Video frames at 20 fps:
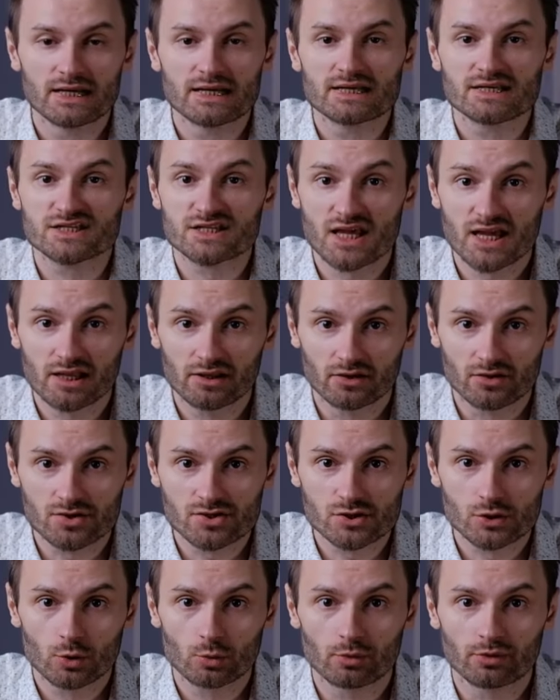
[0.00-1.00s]

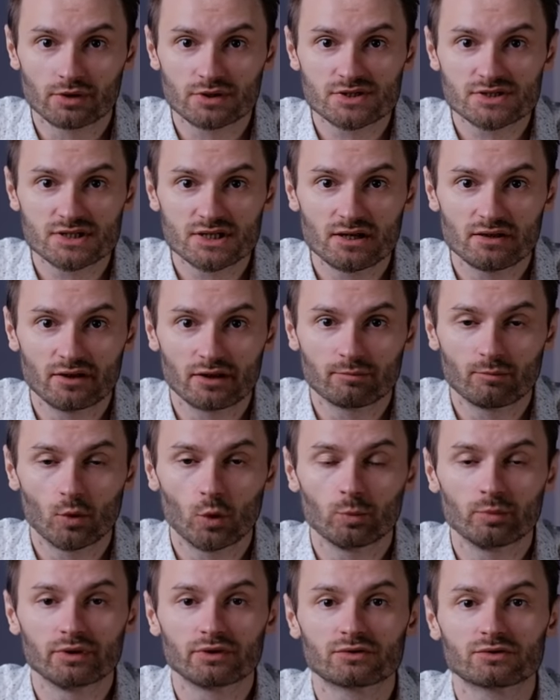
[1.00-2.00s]
Sailors who were at sea that
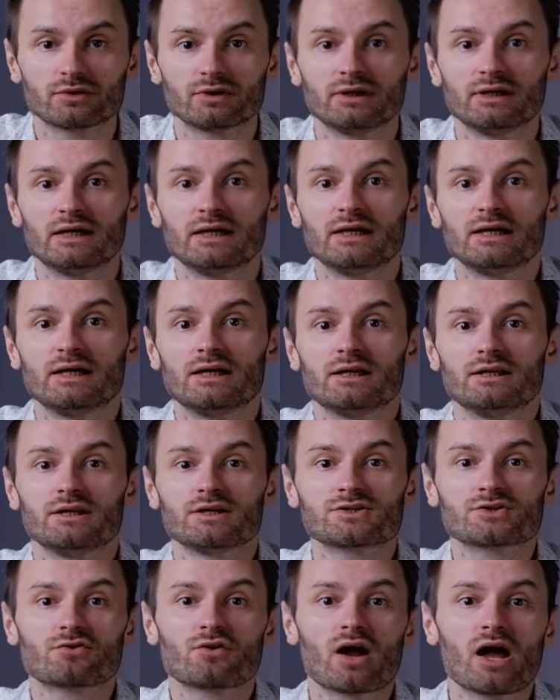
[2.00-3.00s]
moment
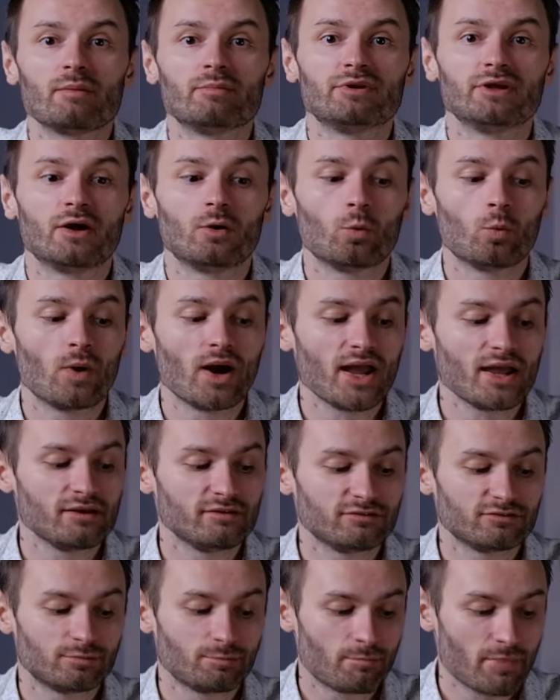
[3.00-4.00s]
described a
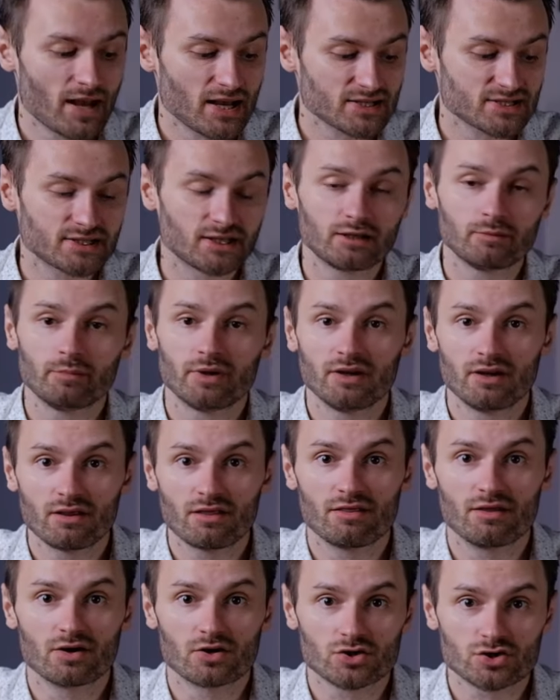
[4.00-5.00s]
wave passing
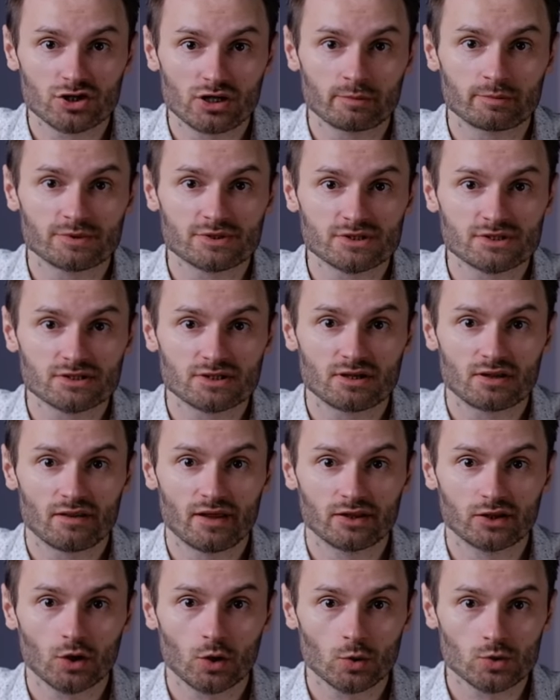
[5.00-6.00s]
beneath their ships
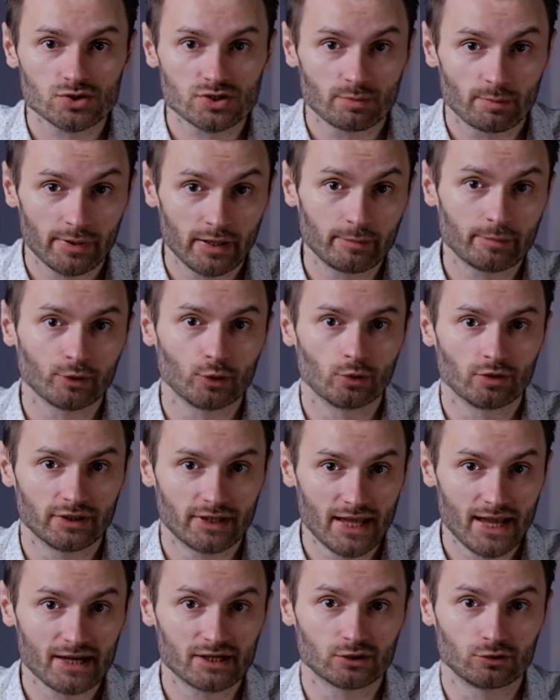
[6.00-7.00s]
that caused people on
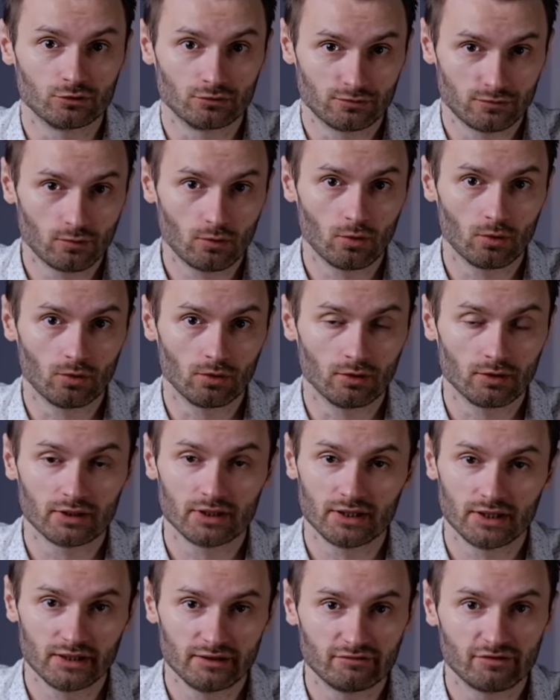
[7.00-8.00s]
deck to fall
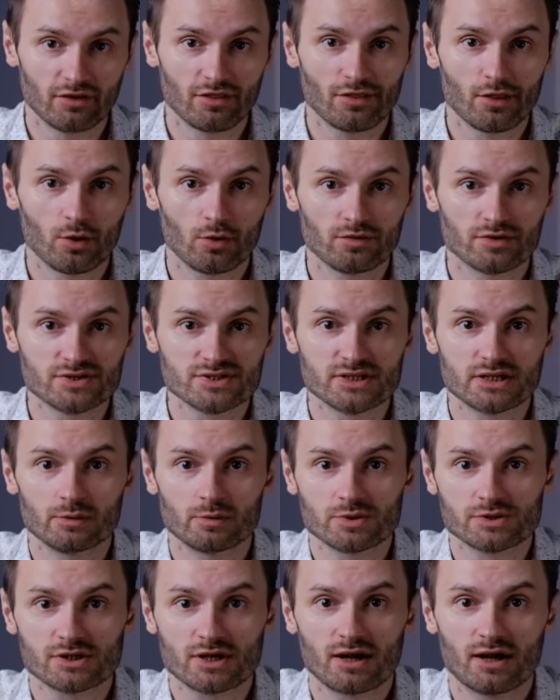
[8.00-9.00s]
even though the sea
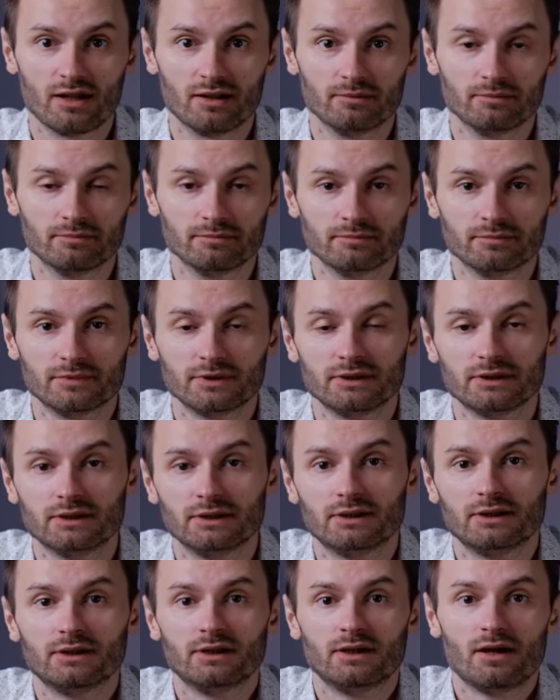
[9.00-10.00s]
was calm.
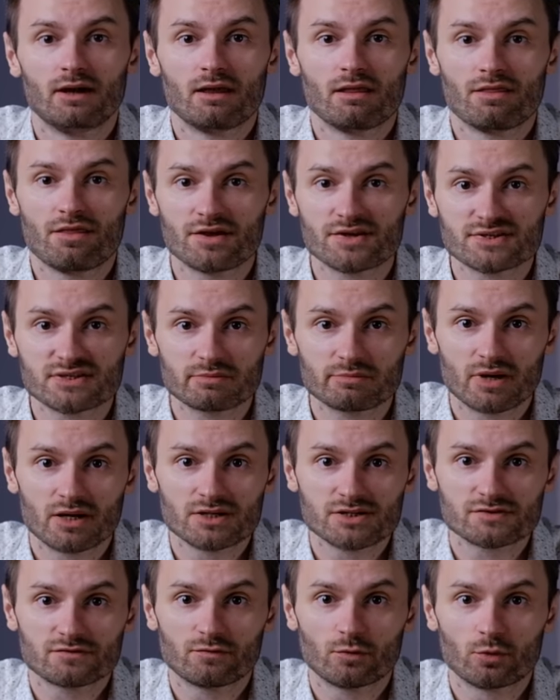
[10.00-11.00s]
This
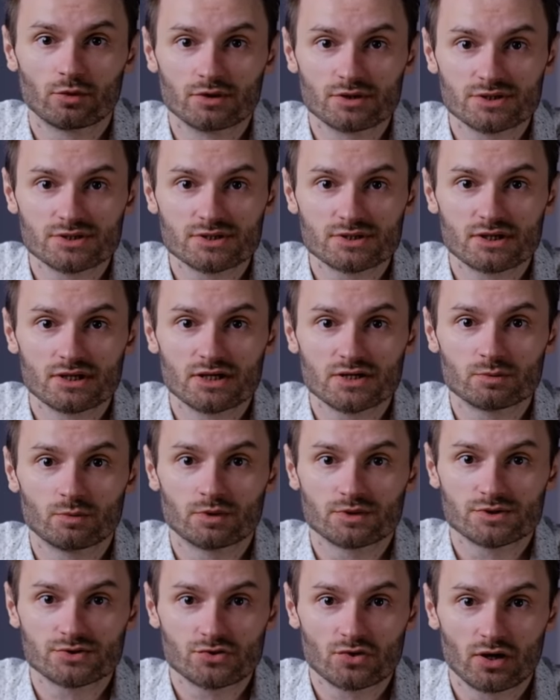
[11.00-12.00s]
immense force is
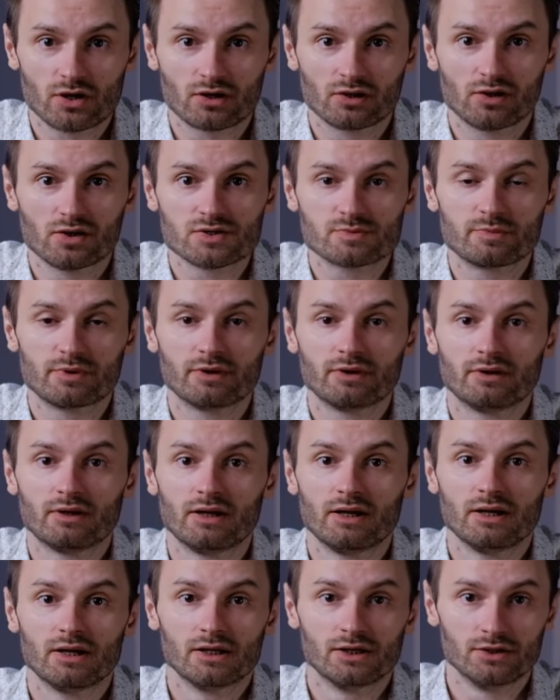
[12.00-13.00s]
what struck Lisbon
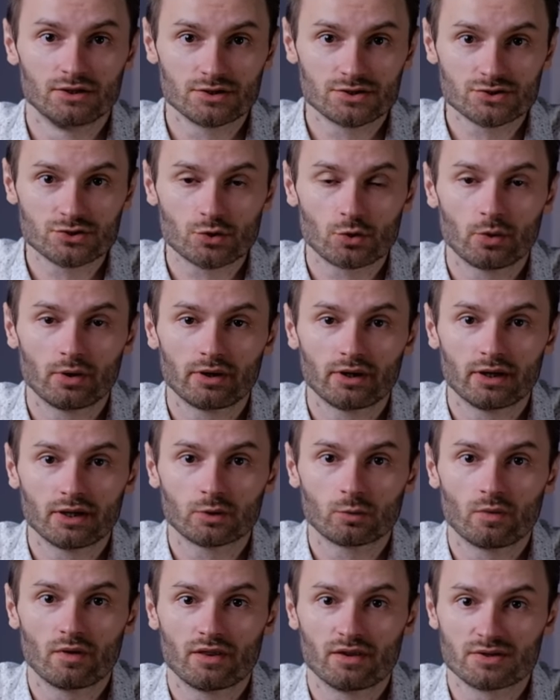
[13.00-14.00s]
destroying
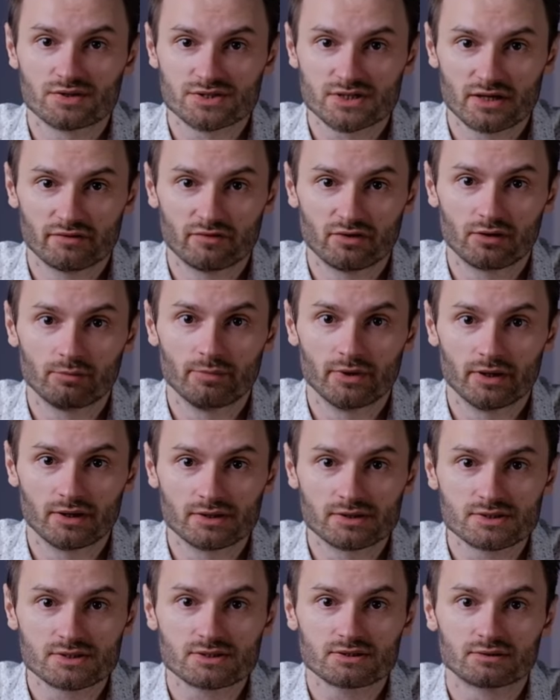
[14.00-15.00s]
it within several
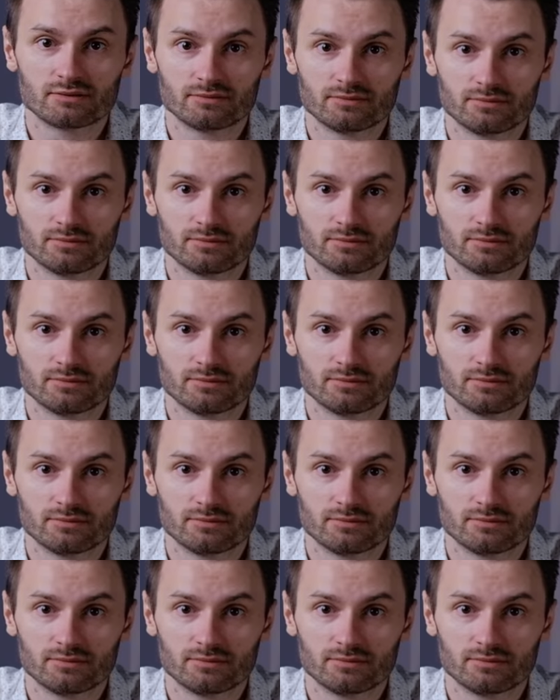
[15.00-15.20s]
minutes.